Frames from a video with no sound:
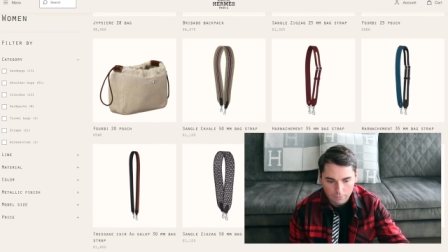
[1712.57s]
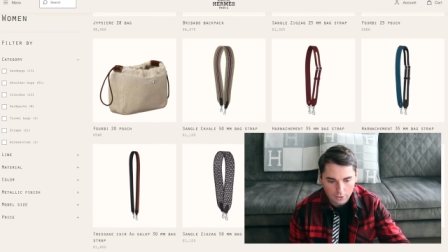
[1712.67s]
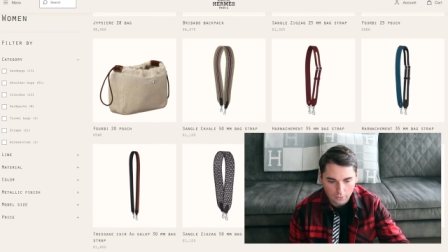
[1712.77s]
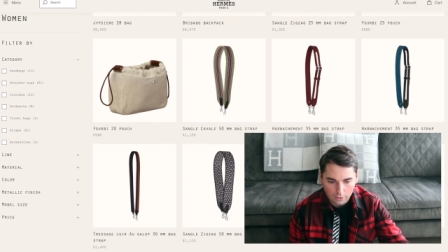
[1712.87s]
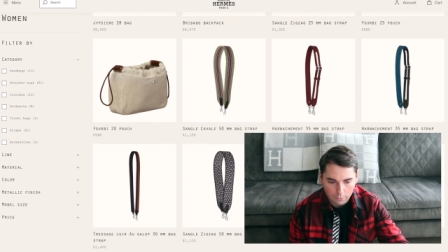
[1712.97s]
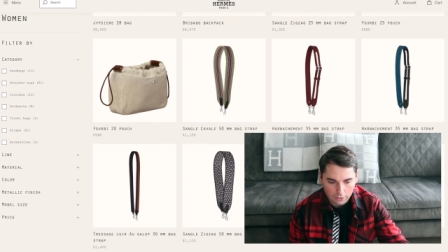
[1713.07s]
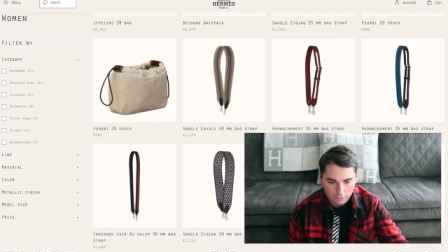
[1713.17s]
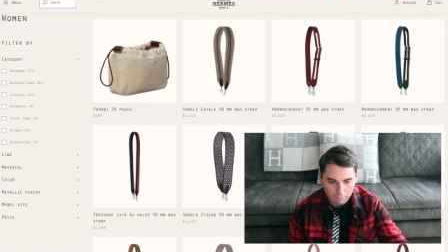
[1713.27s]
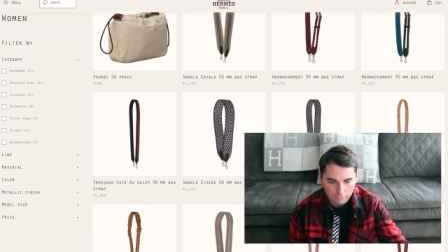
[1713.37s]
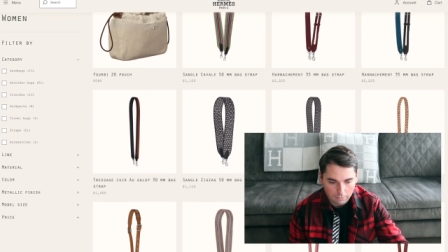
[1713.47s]
The only
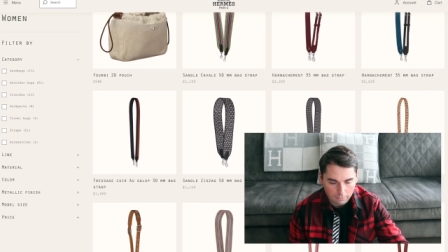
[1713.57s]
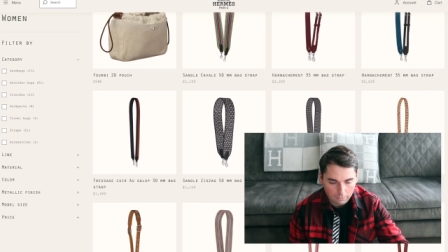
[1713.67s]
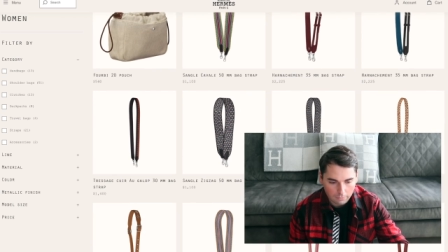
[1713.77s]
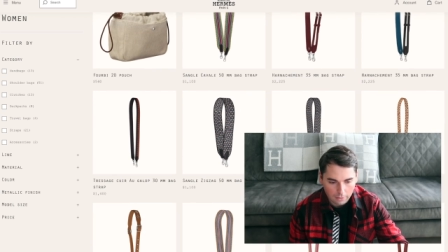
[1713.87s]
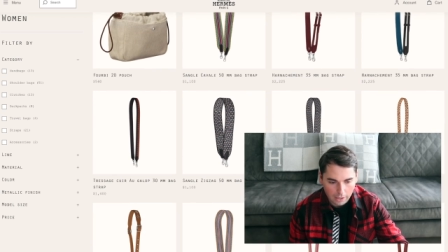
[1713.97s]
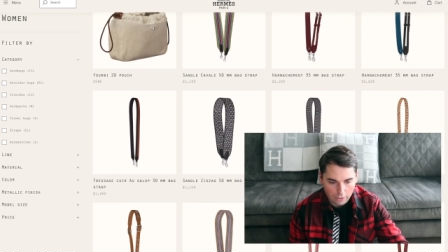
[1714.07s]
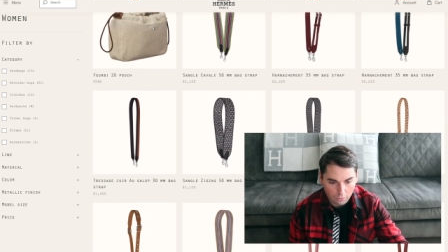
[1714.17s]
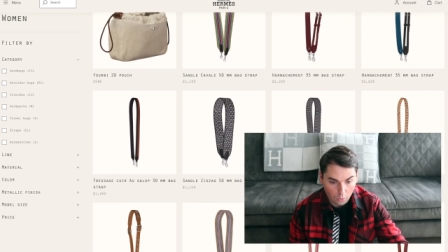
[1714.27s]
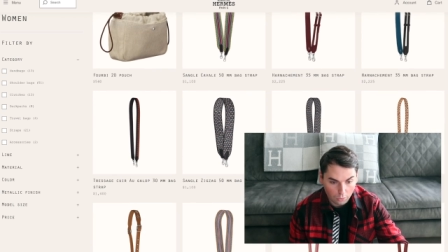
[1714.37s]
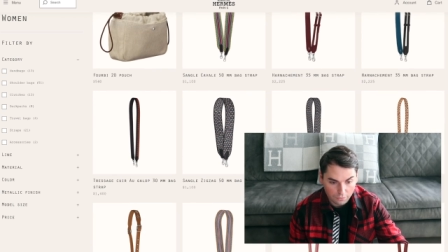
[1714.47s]
one out of
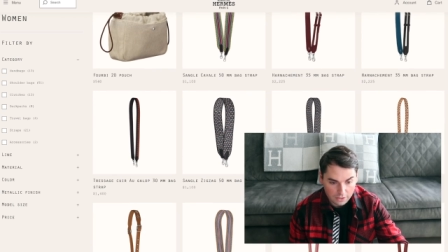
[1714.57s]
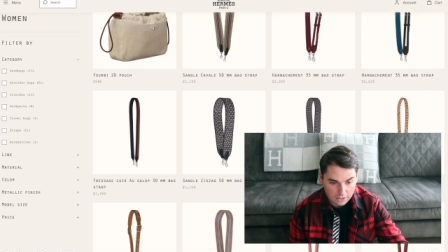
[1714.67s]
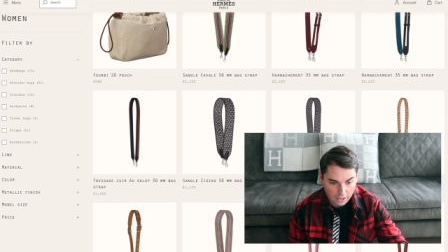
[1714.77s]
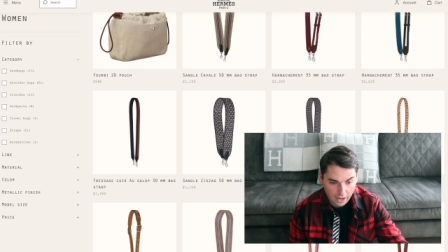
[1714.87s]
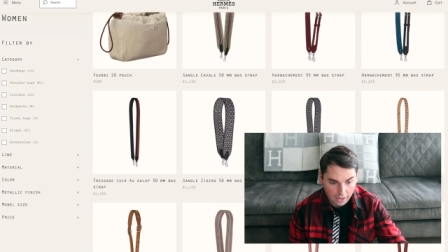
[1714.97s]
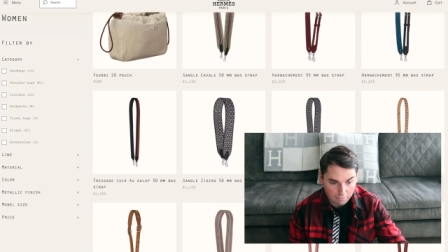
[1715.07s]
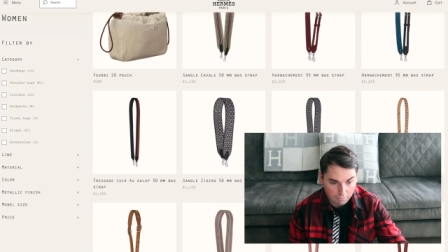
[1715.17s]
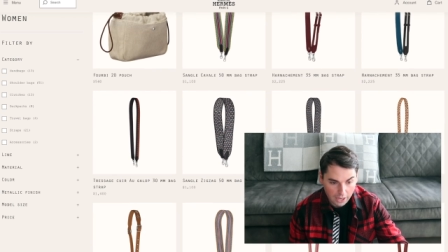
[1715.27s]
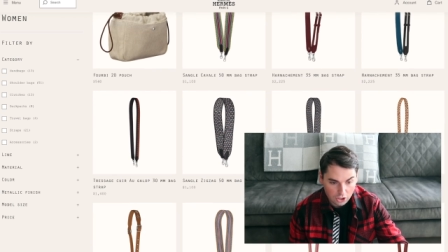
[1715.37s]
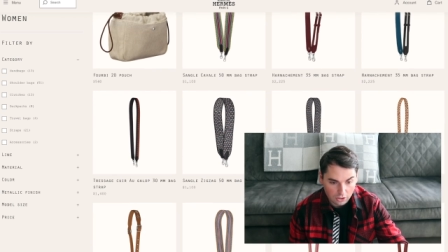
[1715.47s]
all of these that I
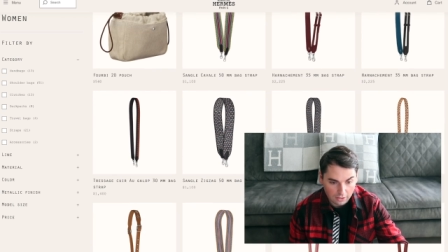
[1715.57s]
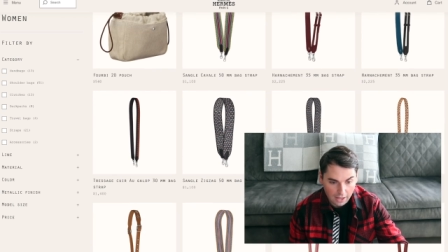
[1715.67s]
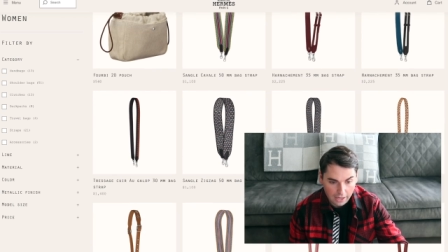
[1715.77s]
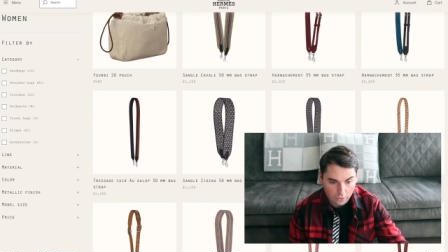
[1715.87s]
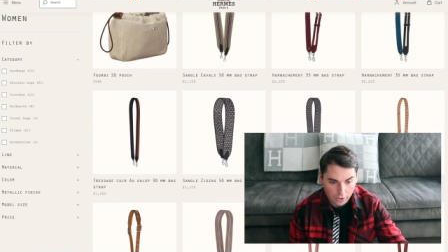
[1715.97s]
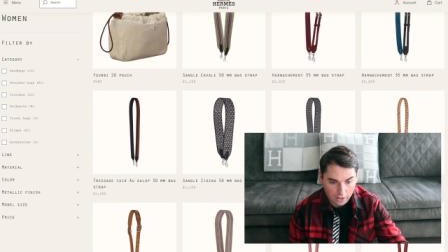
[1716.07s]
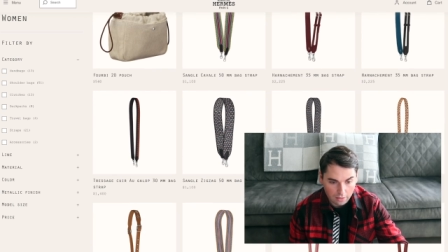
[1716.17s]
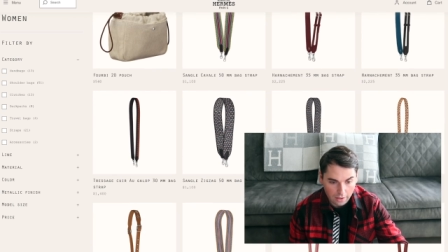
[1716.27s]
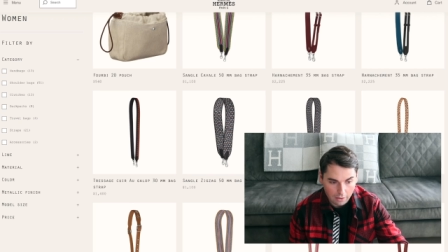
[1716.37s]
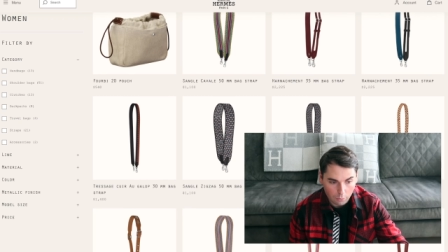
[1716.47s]
actually like or I
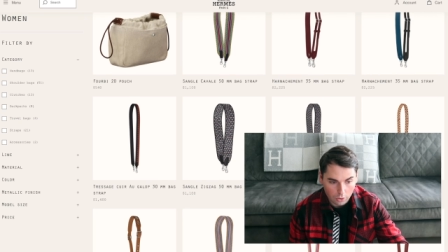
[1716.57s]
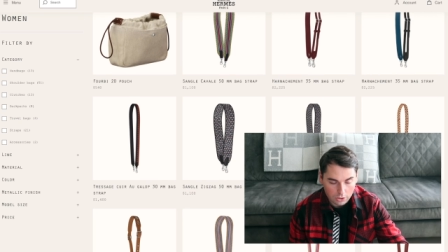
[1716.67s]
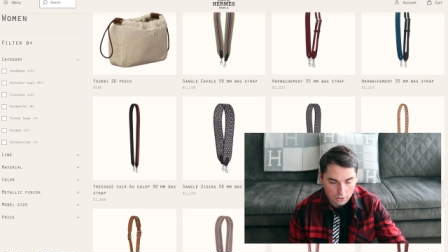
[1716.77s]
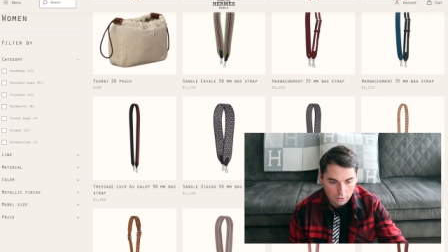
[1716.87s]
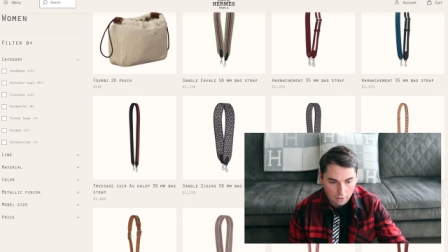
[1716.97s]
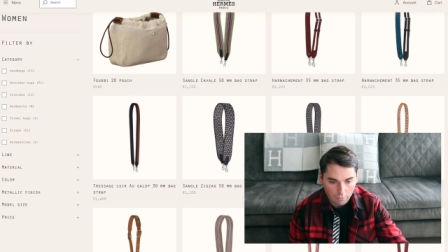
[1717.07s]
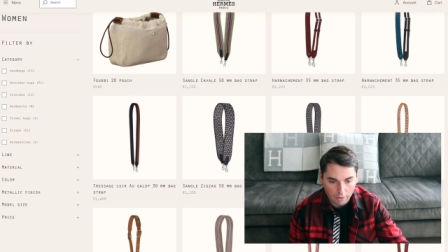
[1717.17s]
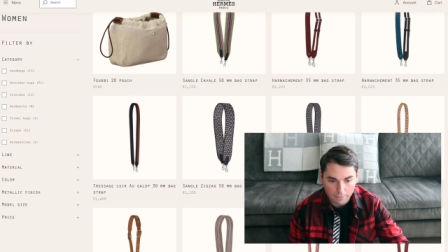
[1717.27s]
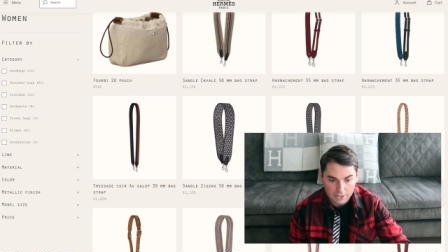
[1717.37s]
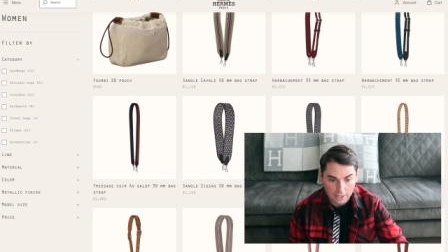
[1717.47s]
think would
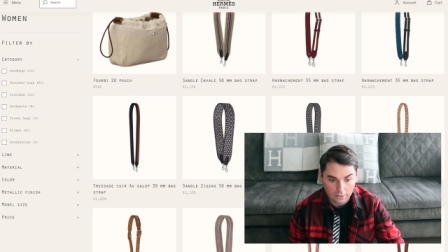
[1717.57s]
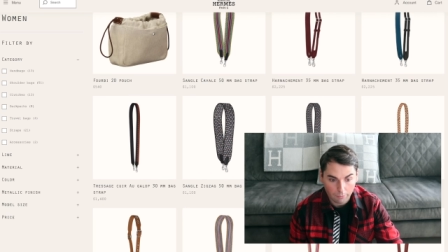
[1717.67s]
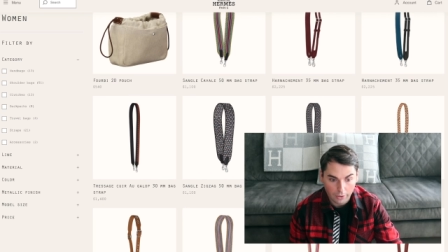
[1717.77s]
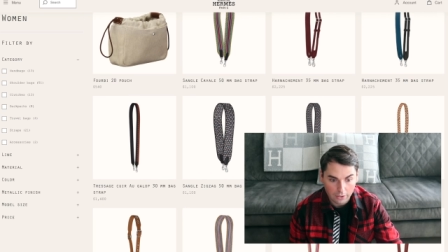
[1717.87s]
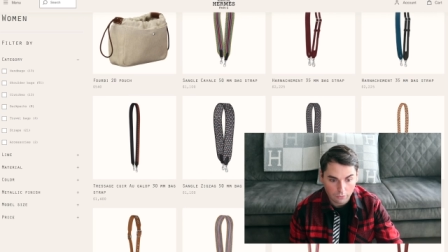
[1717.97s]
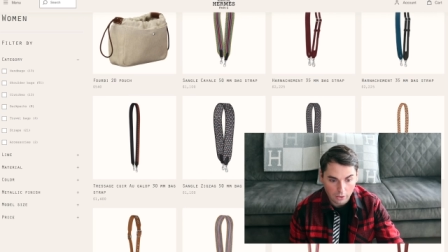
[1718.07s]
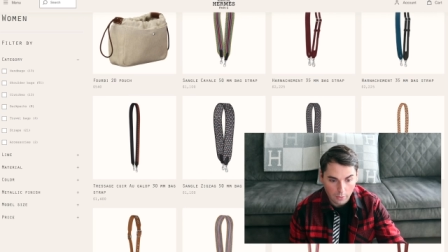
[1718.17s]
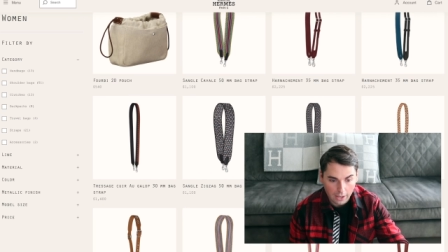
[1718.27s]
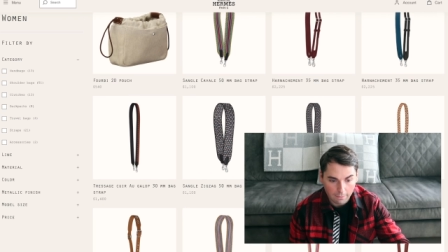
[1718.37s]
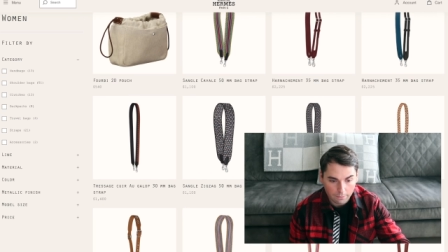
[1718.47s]
represent the brand really
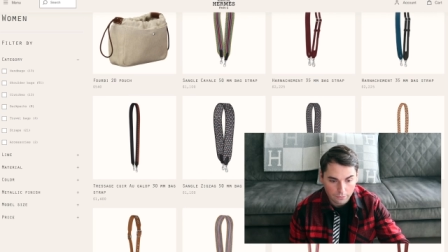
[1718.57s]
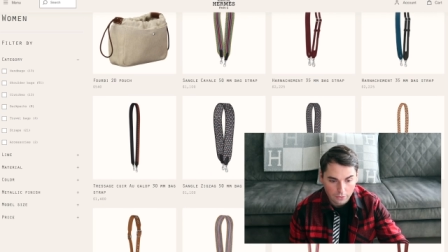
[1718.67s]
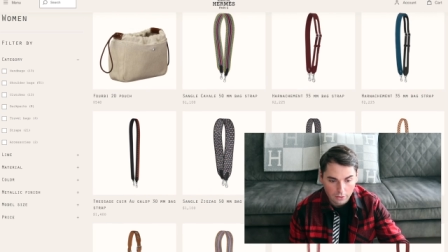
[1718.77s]
well